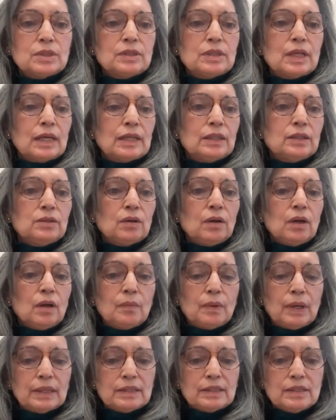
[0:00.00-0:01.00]
Charito
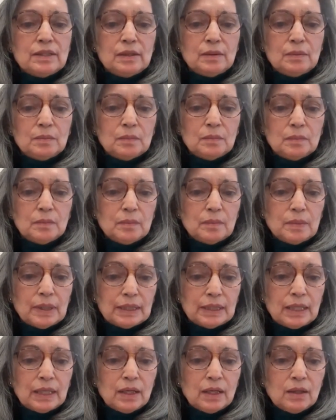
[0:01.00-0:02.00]
Calvacci
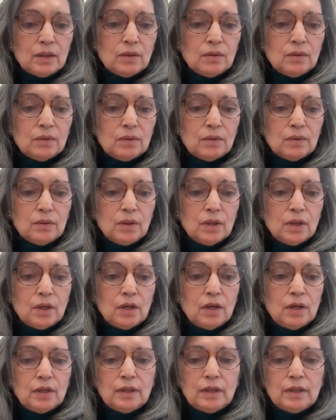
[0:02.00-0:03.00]
Mateico,
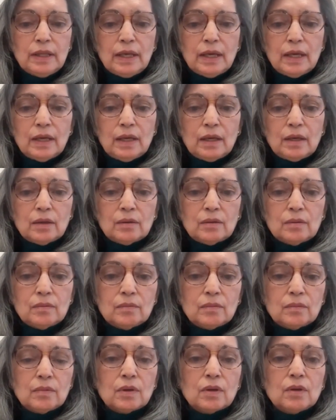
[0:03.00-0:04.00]
the
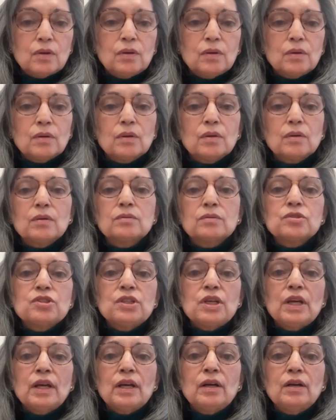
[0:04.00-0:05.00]

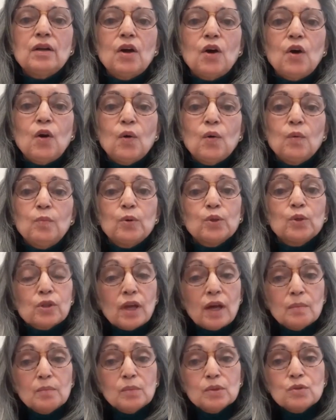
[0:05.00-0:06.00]
chair of
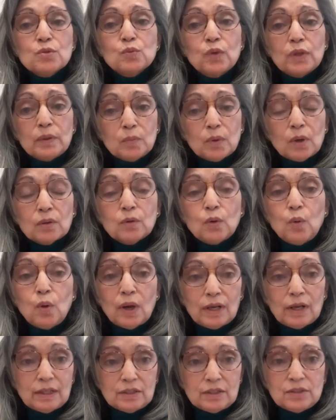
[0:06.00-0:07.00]
Potamos We Vote
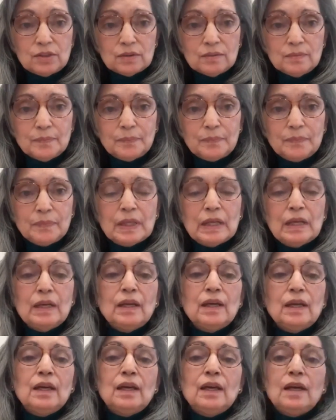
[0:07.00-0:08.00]
Coalition.
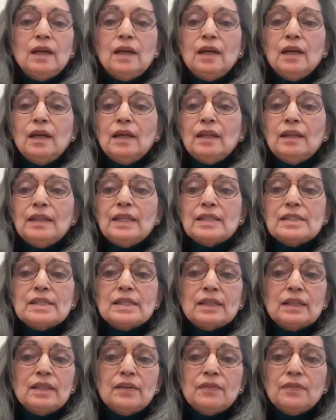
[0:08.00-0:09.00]
The
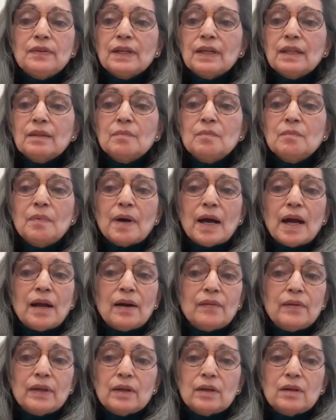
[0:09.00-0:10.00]
significant
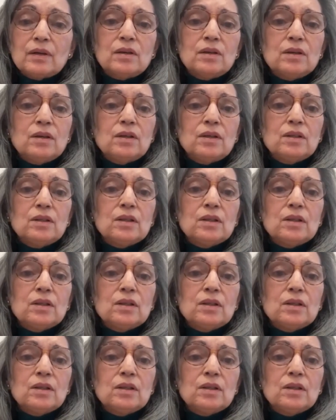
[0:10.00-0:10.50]
barrier